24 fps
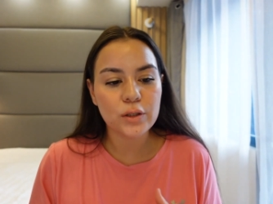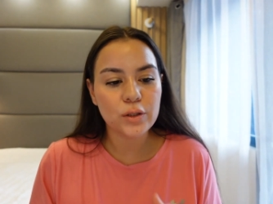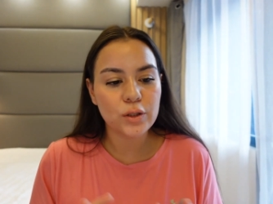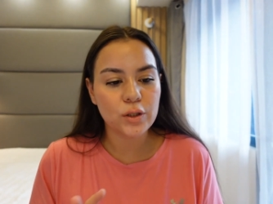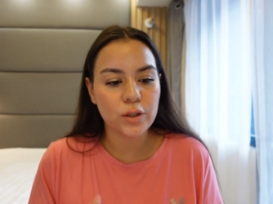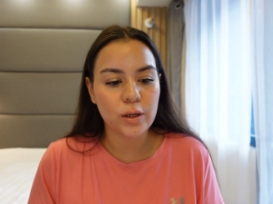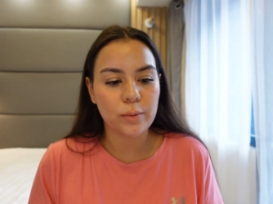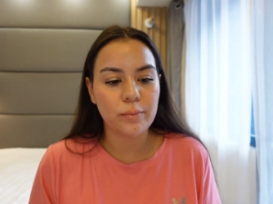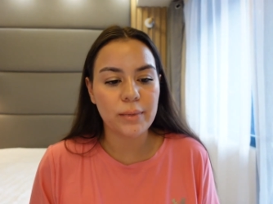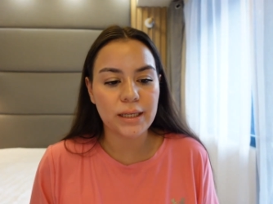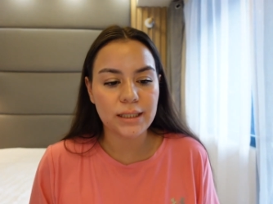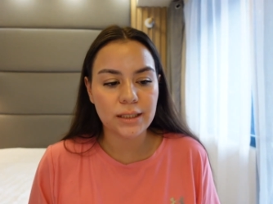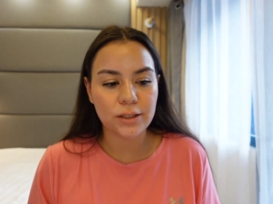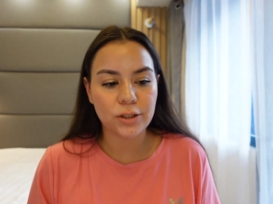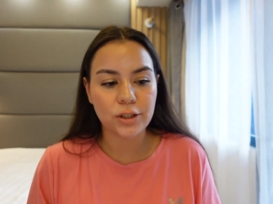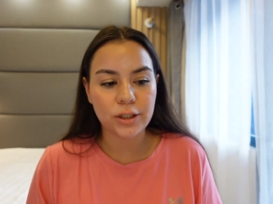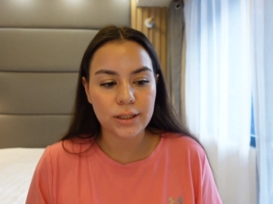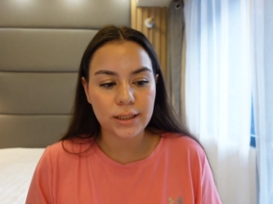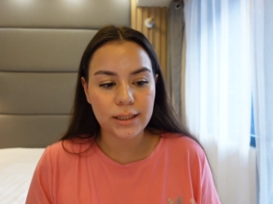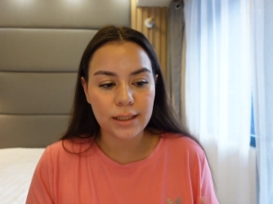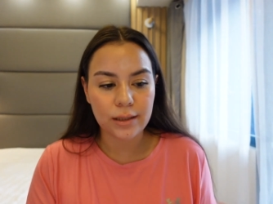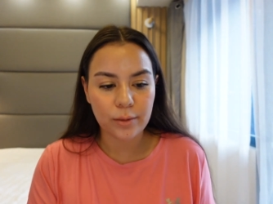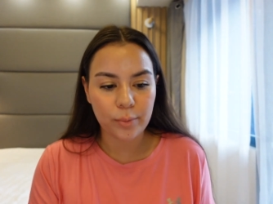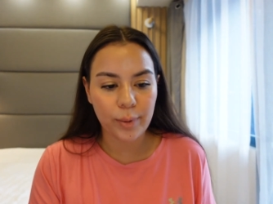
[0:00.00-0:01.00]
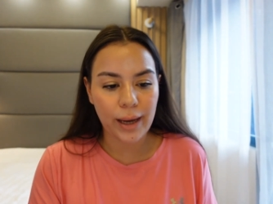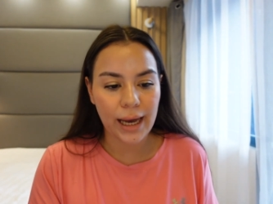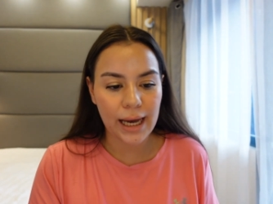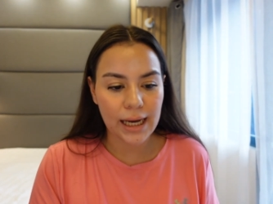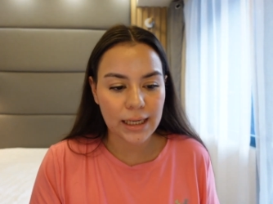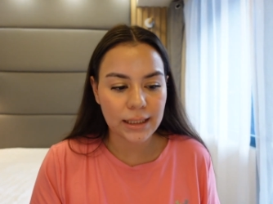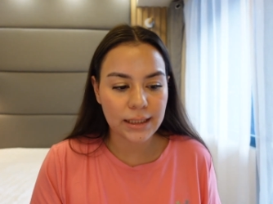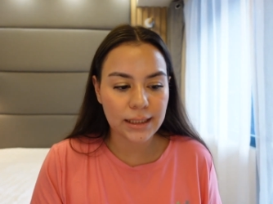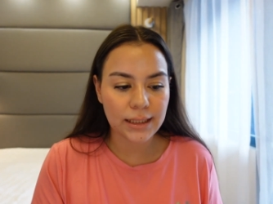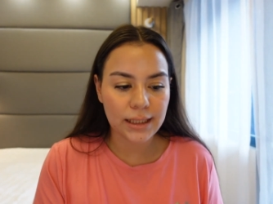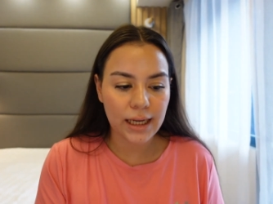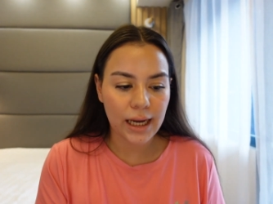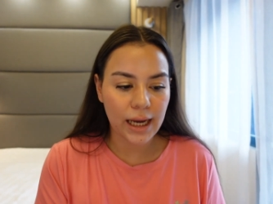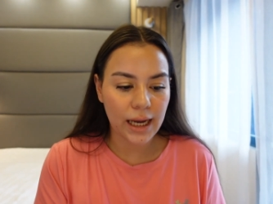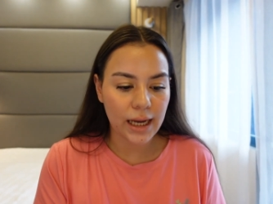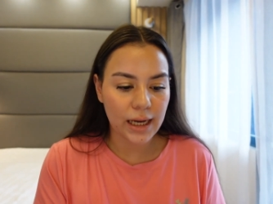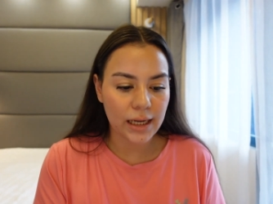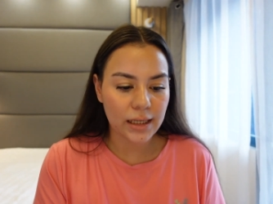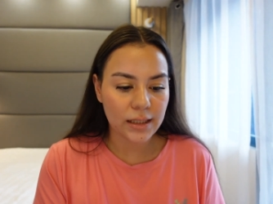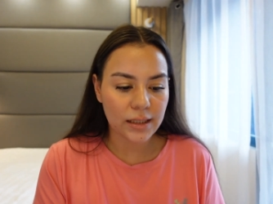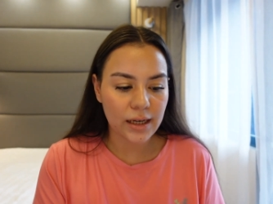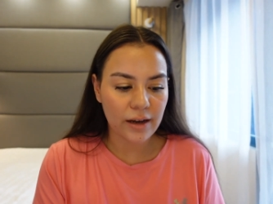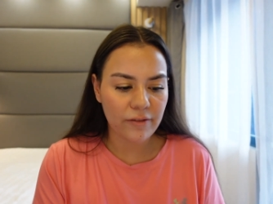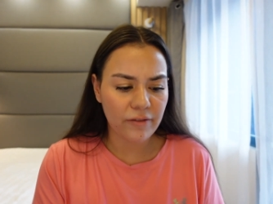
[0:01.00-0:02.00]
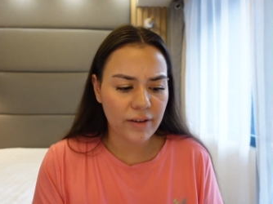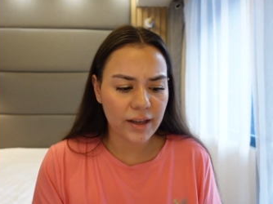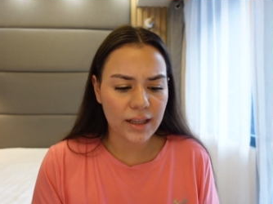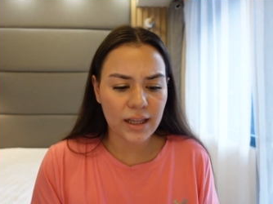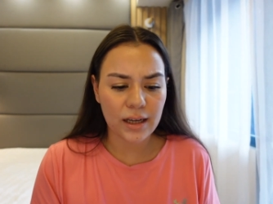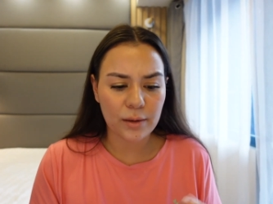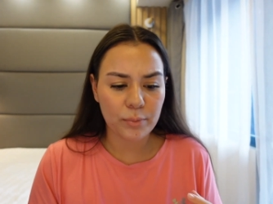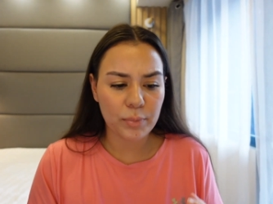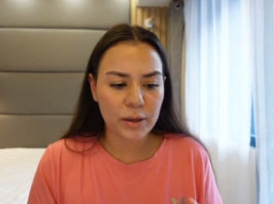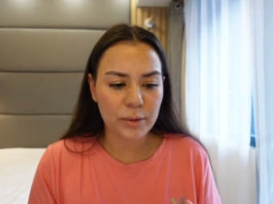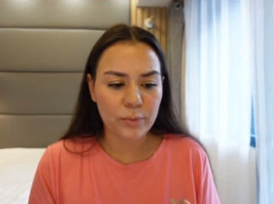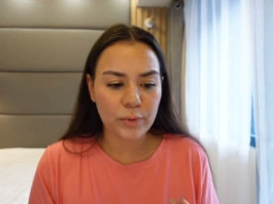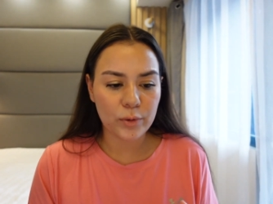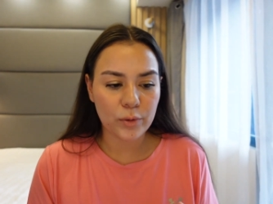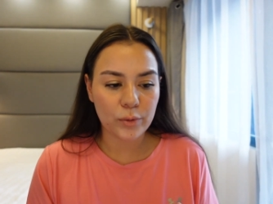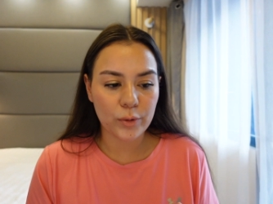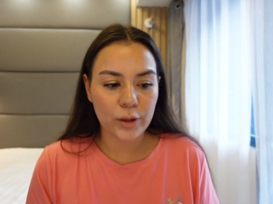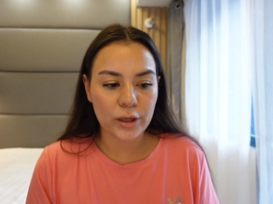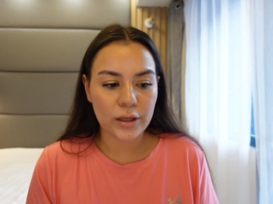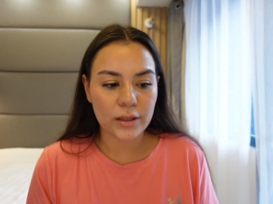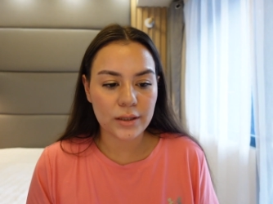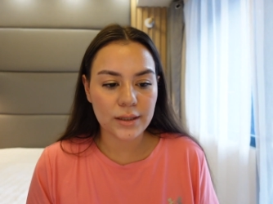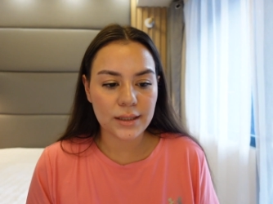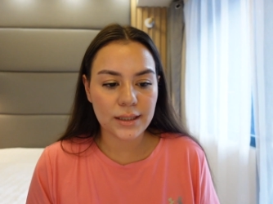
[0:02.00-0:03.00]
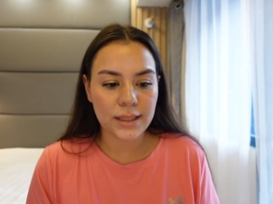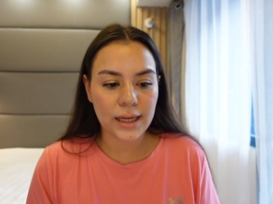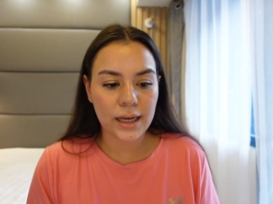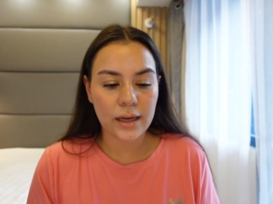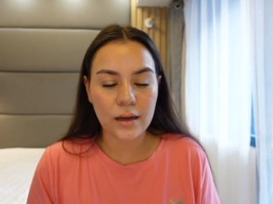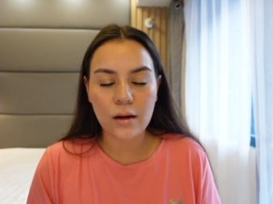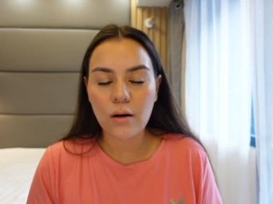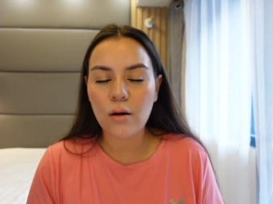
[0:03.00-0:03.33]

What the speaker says: some messages in the past and I felt like people were saying,